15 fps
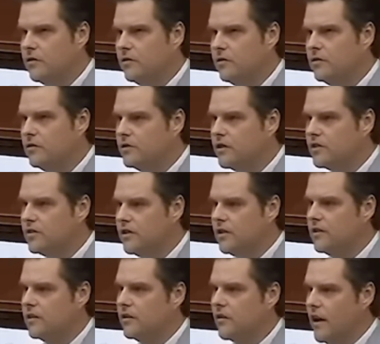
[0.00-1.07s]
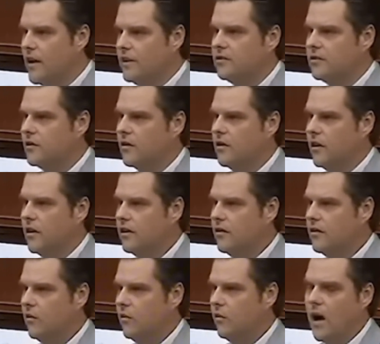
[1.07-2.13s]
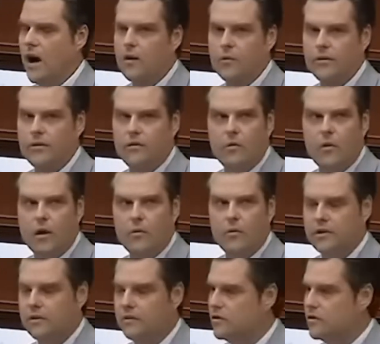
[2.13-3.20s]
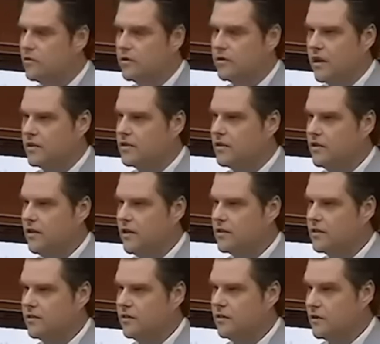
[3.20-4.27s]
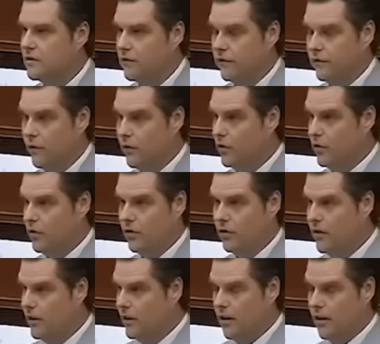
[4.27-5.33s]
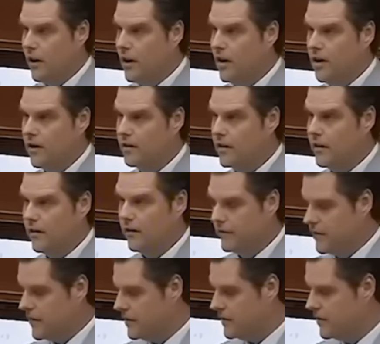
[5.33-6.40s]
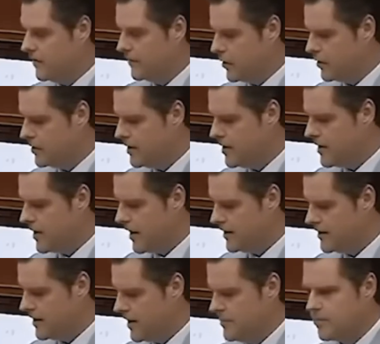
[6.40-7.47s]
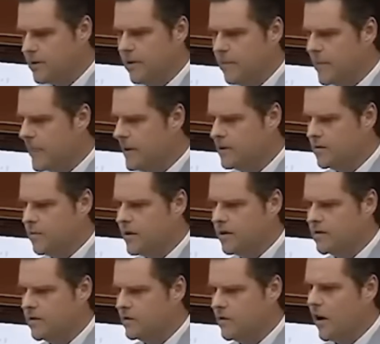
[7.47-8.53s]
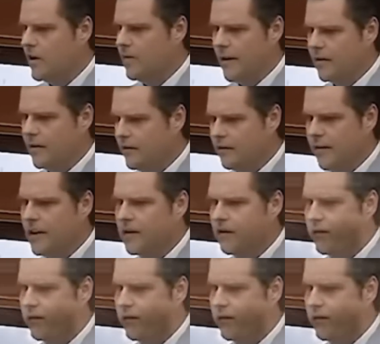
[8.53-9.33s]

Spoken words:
you just said that your answer on why we do such this full hug of these diversity concepts is because it's all about the fighting